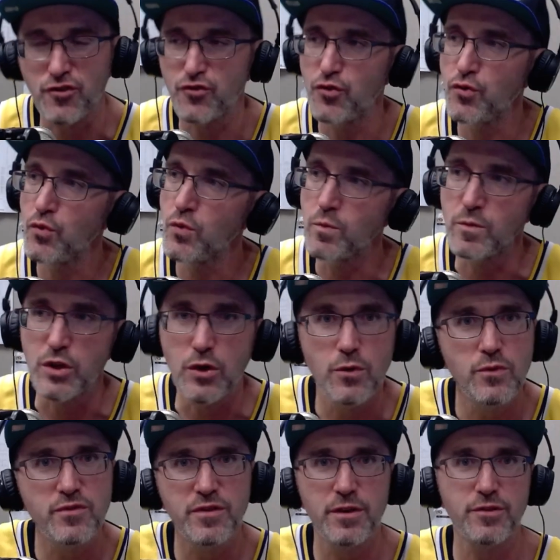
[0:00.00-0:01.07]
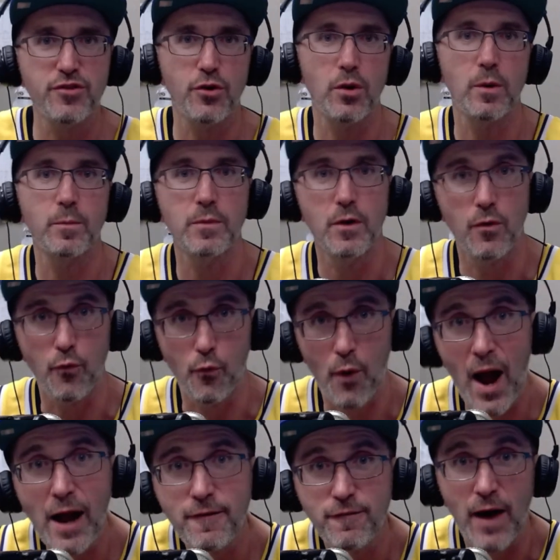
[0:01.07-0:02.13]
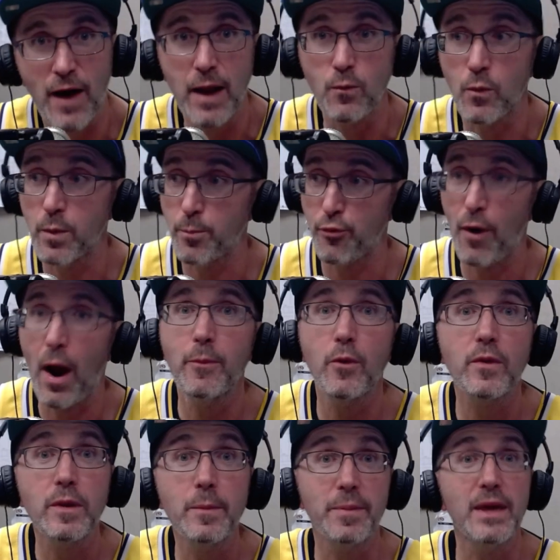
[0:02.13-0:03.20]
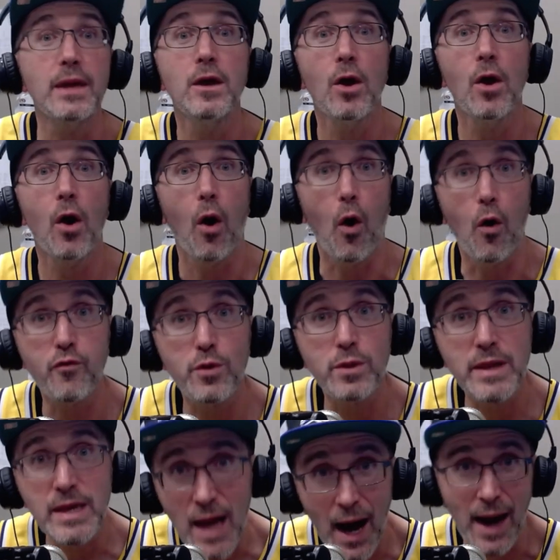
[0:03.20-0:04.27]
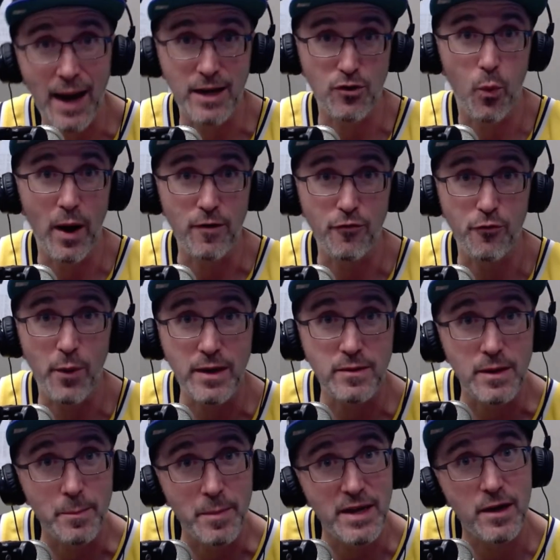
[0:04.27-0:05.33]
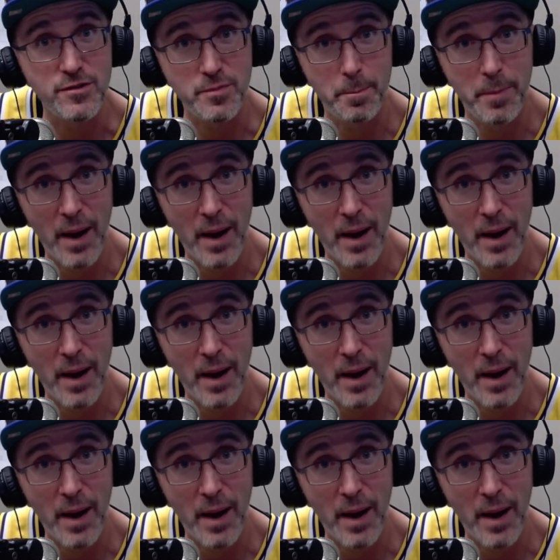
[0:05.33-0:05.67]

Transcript: To use the term rock fight would probably be overly kind, quite frankly, because